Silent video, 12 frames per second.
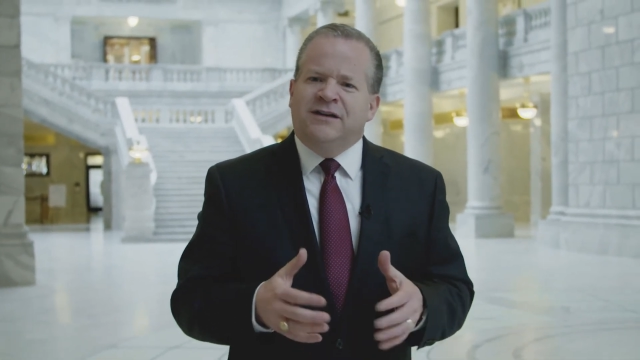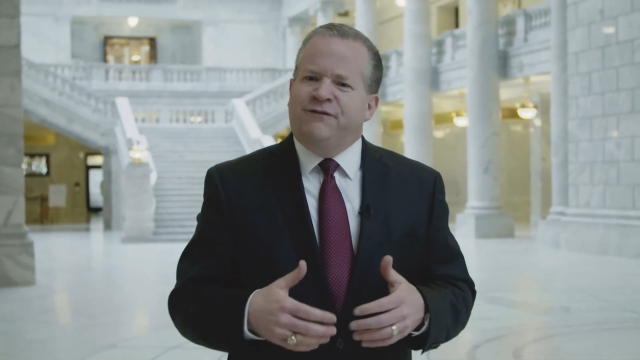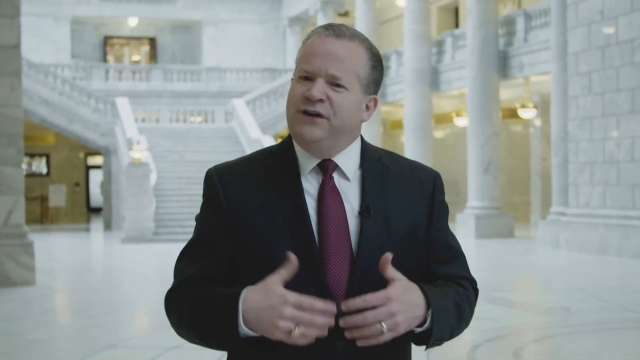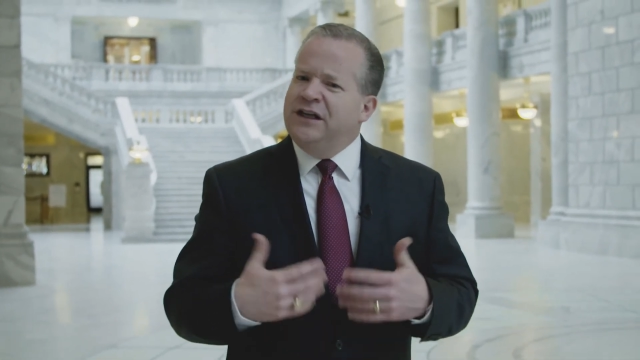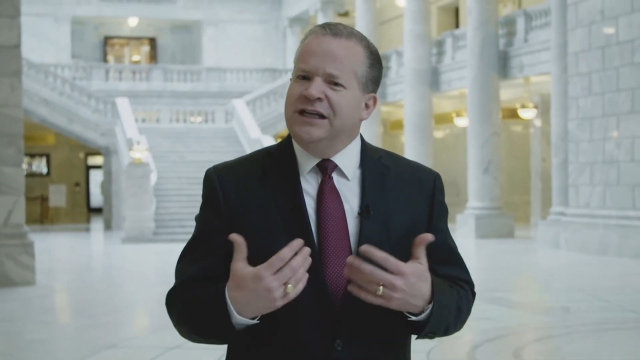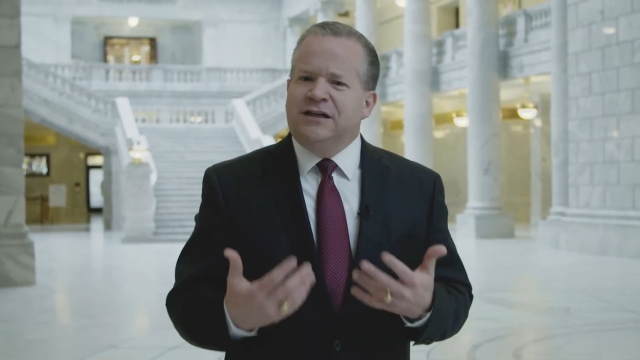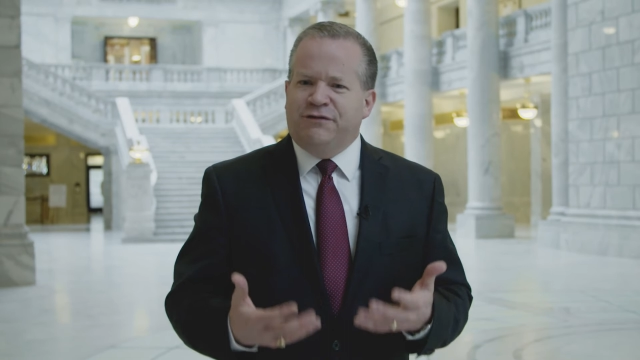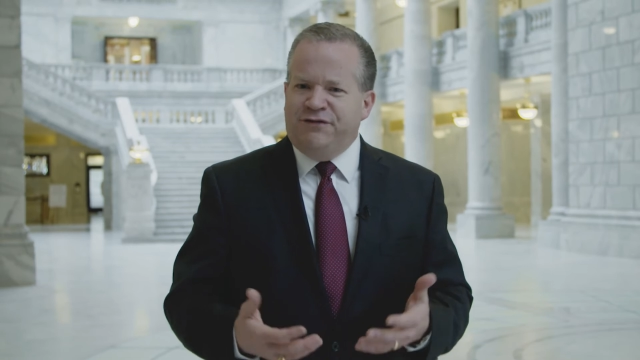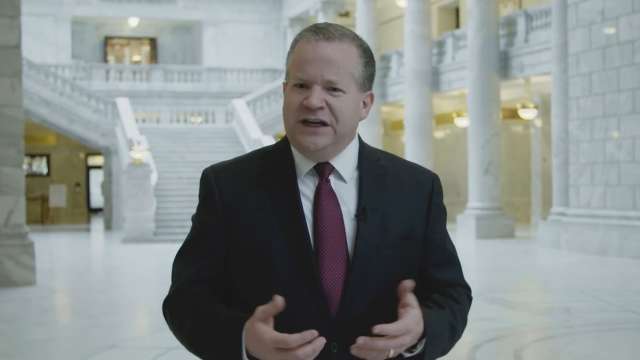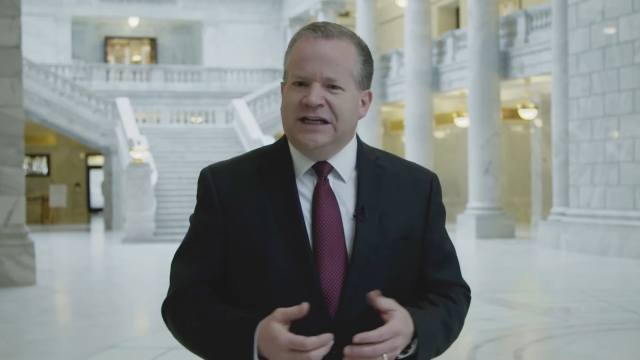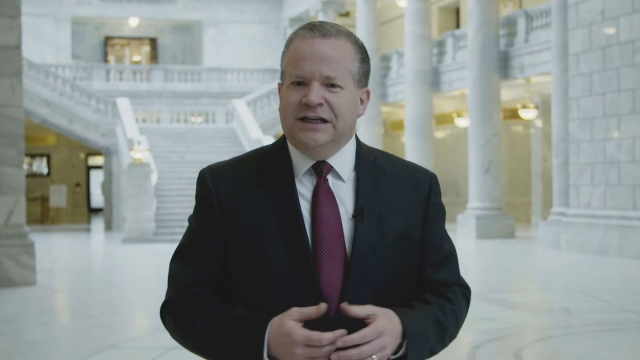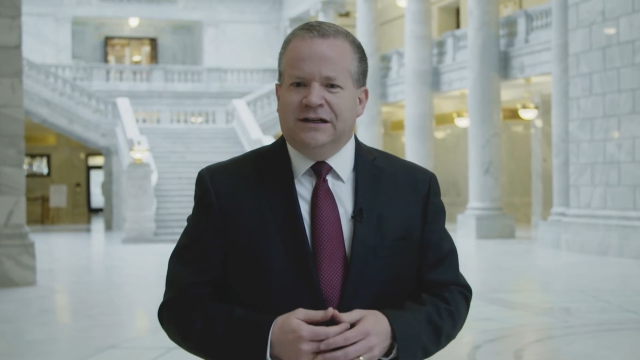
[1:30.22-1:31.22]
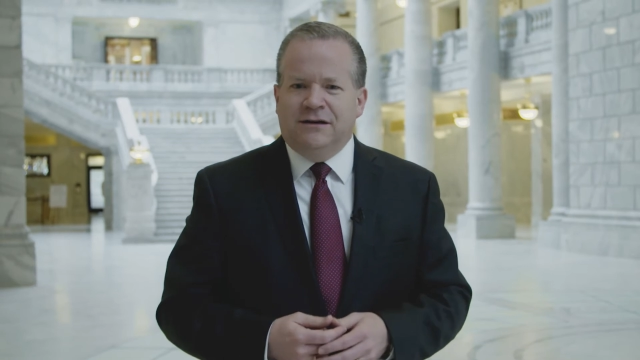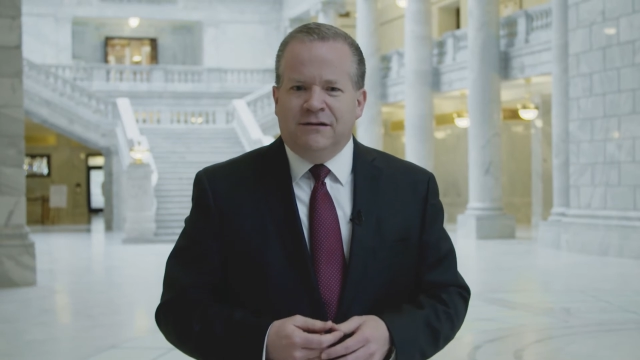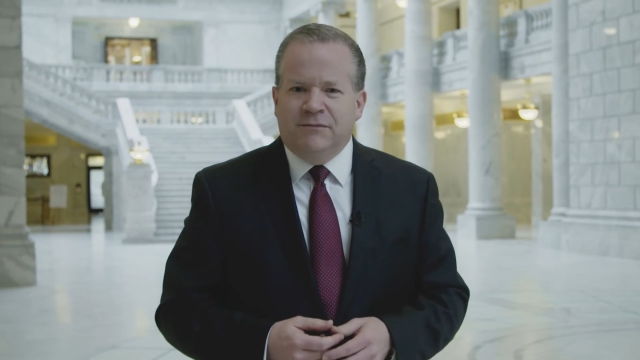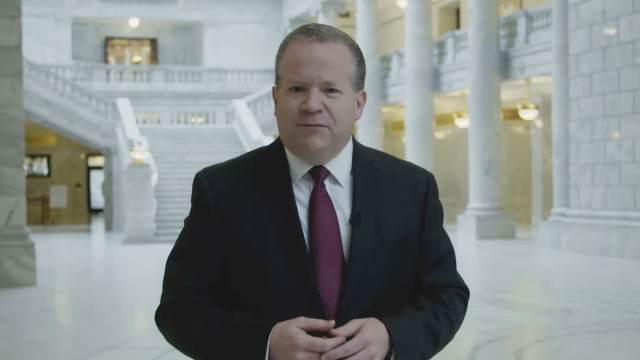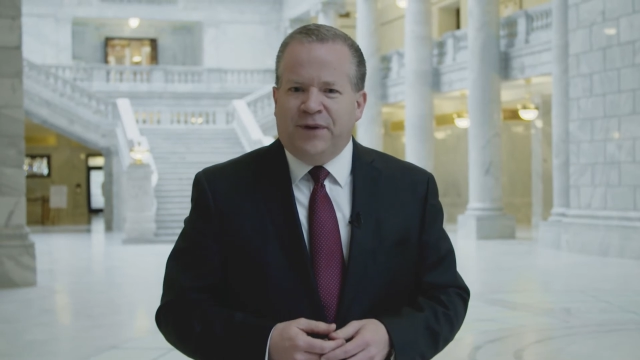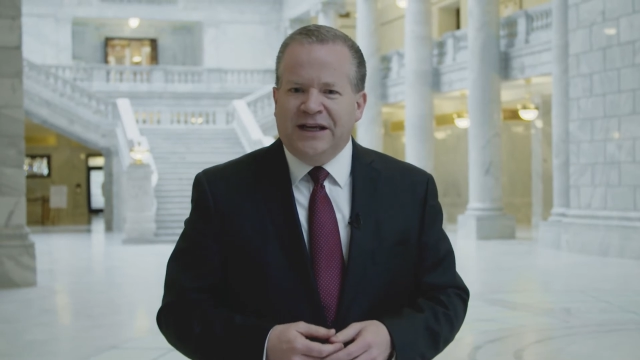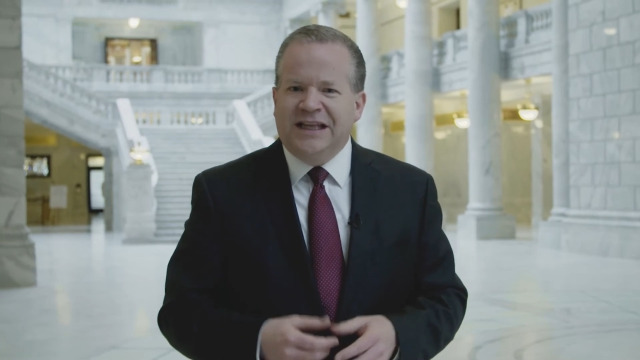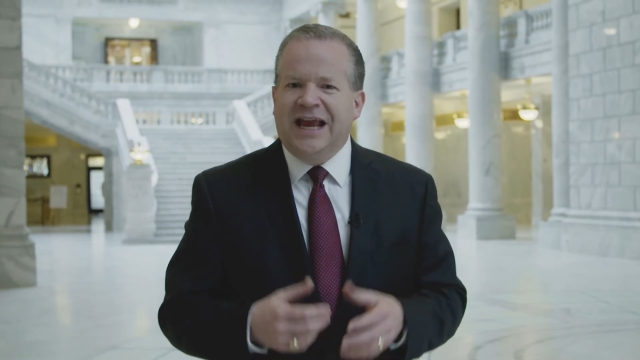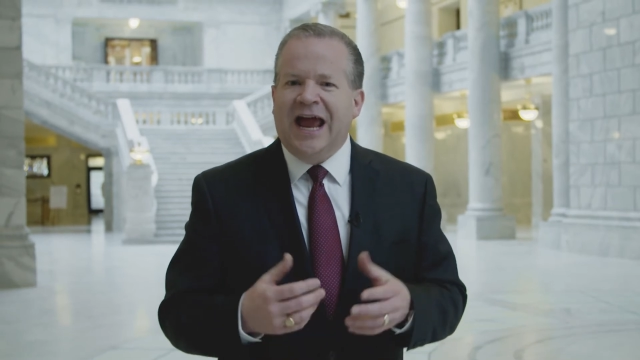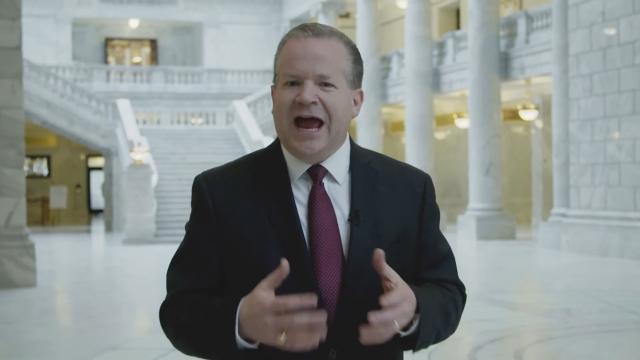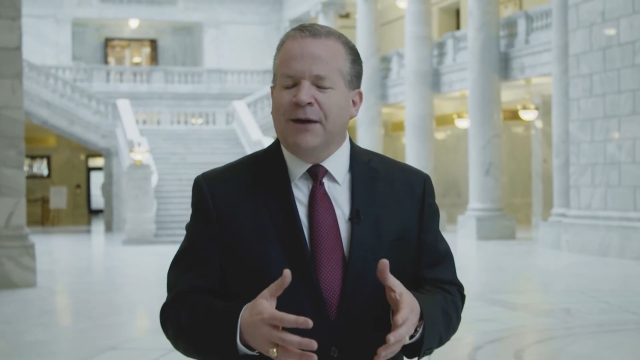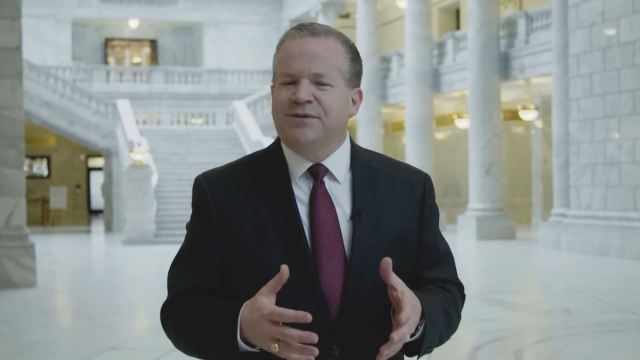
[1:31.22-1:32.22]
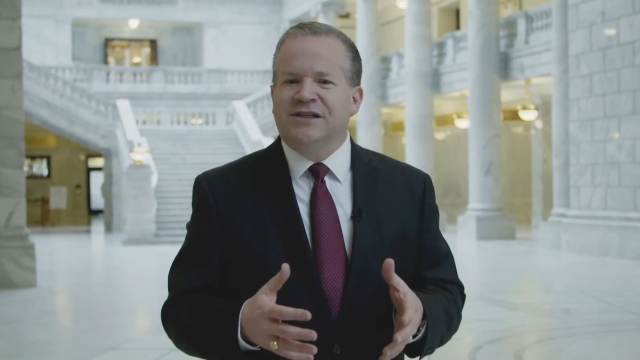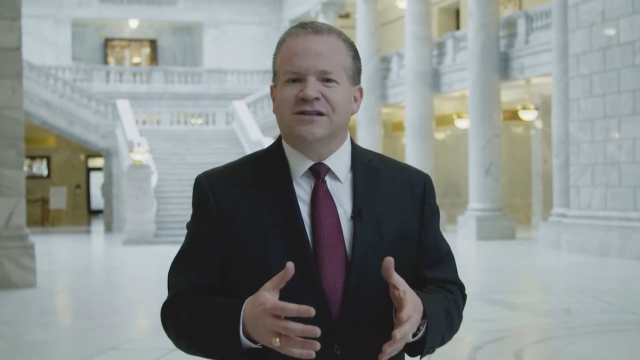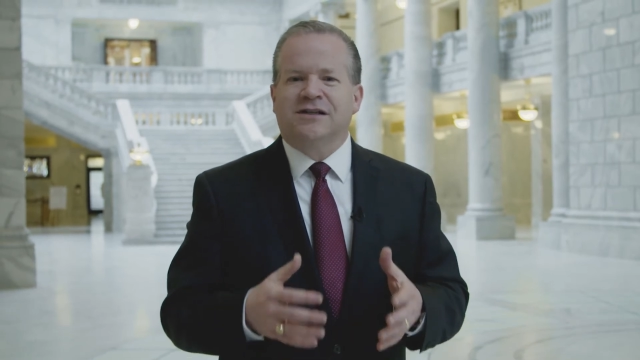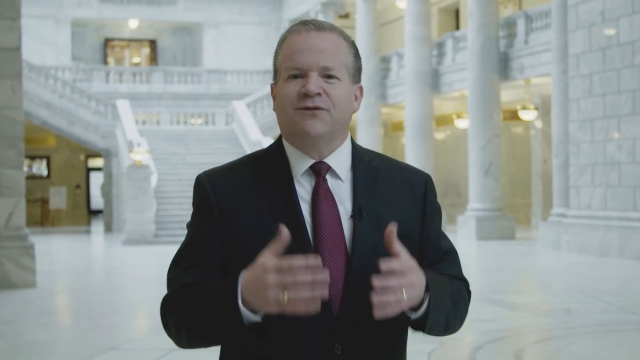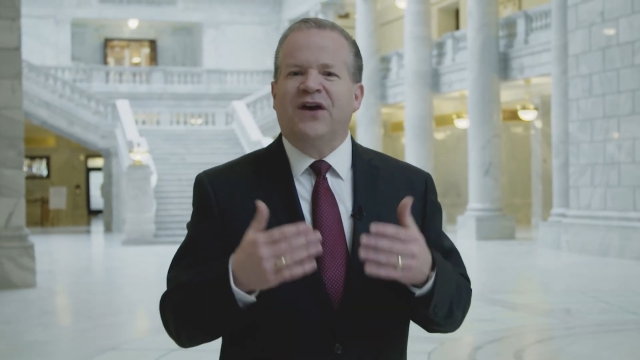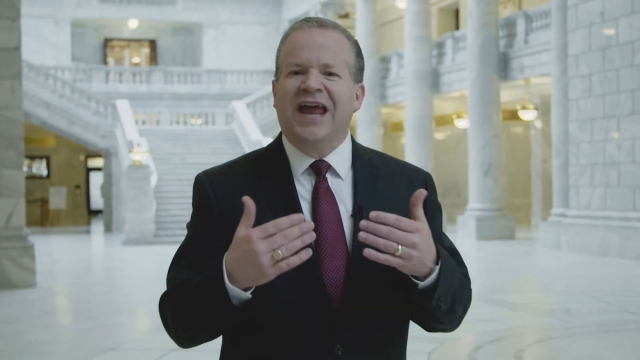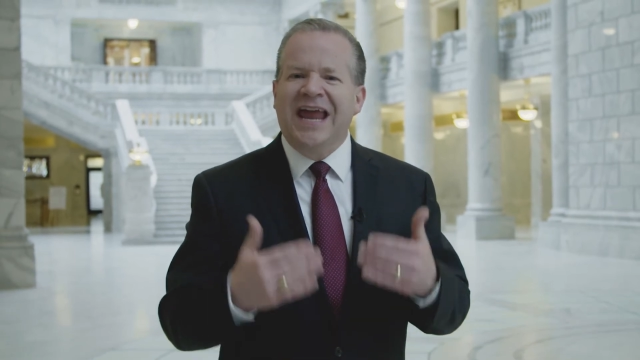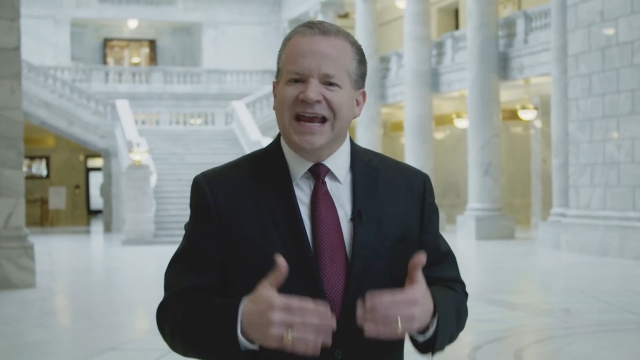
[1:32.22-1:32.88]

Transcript: feeling defeated by the absence of